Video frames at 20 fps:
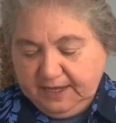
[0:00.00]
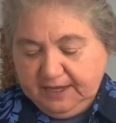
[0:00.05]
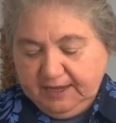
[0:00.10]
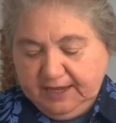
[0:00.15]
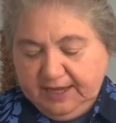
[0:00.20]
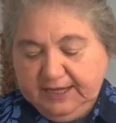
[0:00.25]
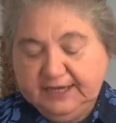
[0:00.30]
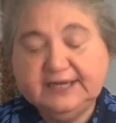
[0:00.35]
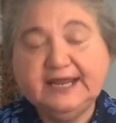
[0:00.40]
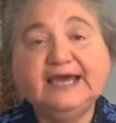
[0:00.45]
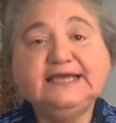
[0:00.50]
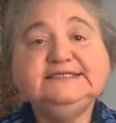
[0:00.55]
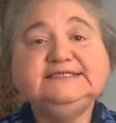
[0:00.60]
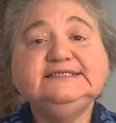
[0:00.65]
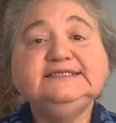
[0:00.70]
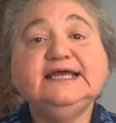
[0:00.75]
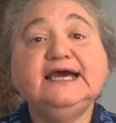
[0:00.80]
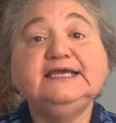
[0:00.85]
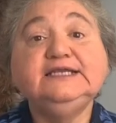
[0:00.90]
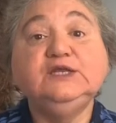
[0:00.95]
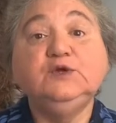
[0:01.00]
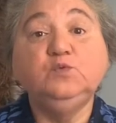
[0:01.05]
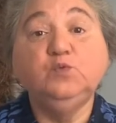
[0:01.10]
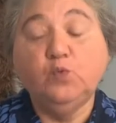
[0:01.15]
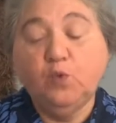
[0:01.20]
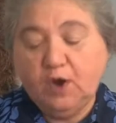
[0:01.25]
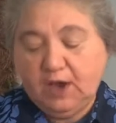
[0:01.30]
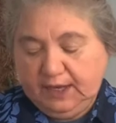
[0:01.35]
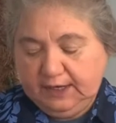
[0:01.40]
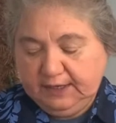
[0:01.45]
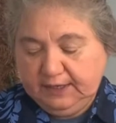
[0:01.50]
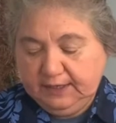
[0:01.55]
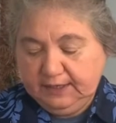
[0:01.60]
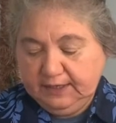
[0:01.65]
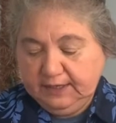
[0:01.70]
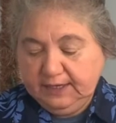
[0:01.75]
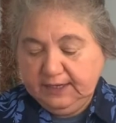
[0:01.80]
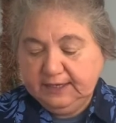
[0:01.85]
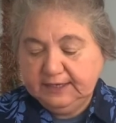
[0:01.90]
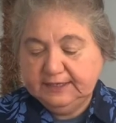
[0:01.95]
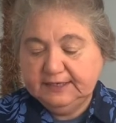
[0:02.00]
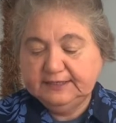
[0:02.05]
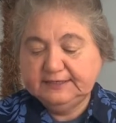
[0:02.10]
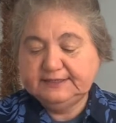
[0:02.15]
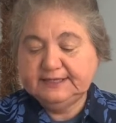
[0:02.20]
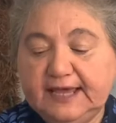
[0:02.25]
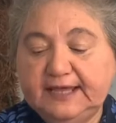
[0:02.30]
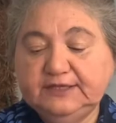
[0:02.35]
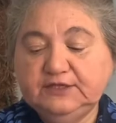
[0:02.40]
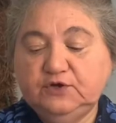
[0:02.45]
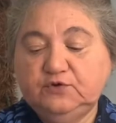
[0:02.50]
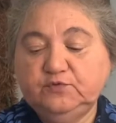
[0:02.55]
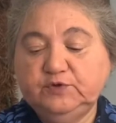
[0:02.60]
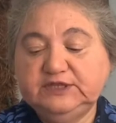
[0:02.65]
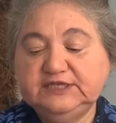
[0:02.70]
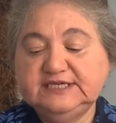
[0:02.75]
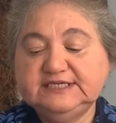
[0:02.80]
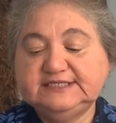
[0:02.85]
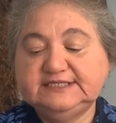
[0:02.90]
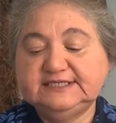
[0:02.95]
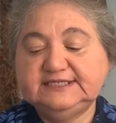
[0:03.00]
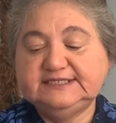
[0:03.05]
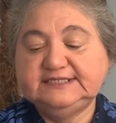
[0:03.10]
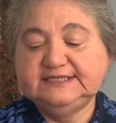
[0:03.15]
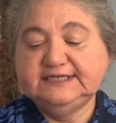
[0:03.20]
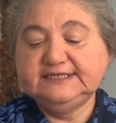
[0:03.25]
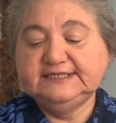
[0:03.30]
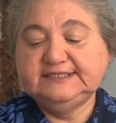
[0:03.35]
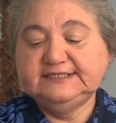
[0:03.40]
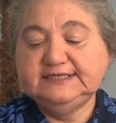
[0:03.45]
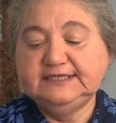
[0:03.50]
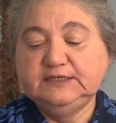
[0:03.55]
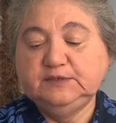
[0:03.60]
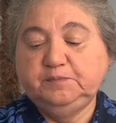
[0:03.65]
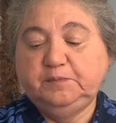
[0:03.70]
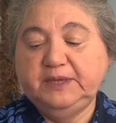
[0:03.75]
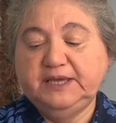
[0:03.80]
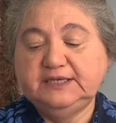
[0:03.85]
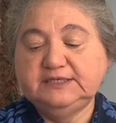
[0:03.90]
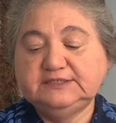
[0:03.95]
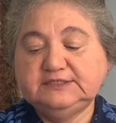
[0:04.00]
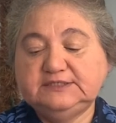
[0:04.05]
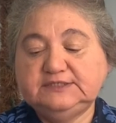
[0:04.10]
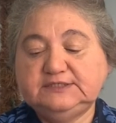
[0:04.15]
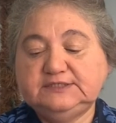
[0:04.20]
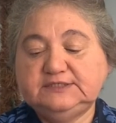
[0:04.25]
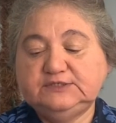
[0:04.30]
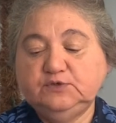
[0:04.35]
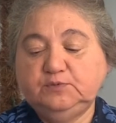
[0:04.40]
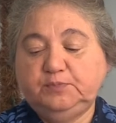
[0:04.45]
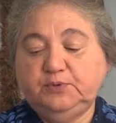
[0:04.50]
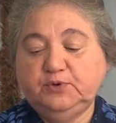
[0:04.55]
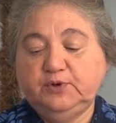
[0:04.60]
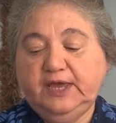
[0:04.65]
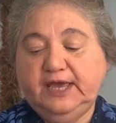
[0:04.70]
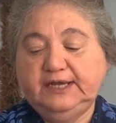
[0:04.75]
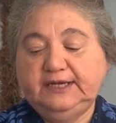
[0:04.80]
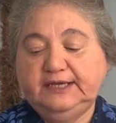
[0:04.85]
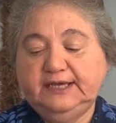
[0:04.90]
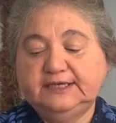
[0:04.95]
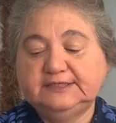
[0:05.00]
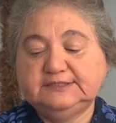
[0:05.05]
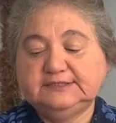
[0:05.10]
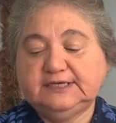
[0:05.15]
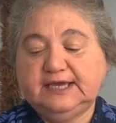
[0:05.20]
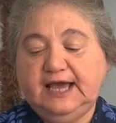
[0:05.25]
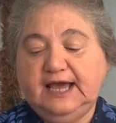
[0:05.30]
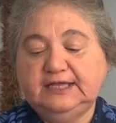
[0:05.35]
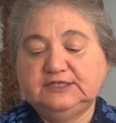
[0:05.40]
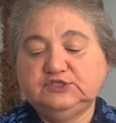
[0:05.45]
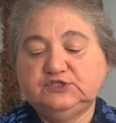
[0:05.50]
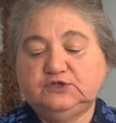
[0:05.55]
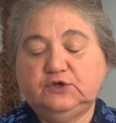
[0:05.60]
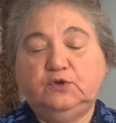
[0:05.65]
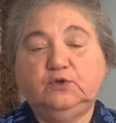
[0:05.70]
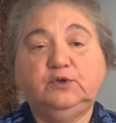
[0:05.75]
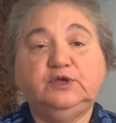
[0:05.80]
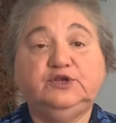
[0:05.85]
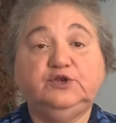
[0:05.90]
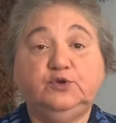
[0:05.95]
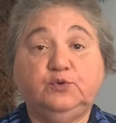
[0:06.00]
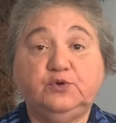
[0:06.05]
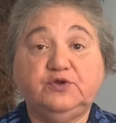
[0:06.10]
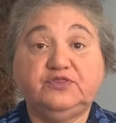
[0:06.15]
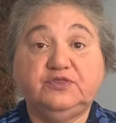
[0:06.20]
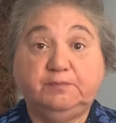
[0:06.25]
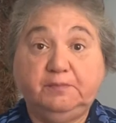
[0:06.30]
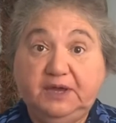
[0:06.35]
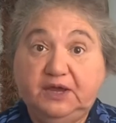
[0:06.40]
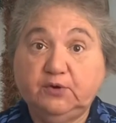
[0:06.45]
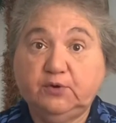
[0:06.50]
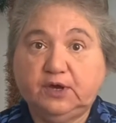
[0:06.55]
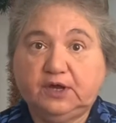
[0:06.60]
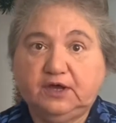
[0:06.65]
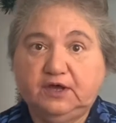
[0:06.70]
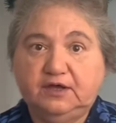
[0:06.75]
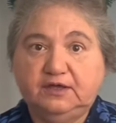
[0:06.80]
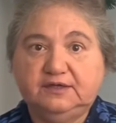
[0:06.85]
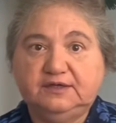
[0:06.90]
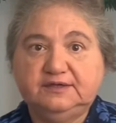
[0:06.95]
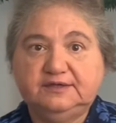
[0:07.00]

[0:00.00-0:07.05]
In 1991, Nintendo released the 16-bit Super NES console in North America.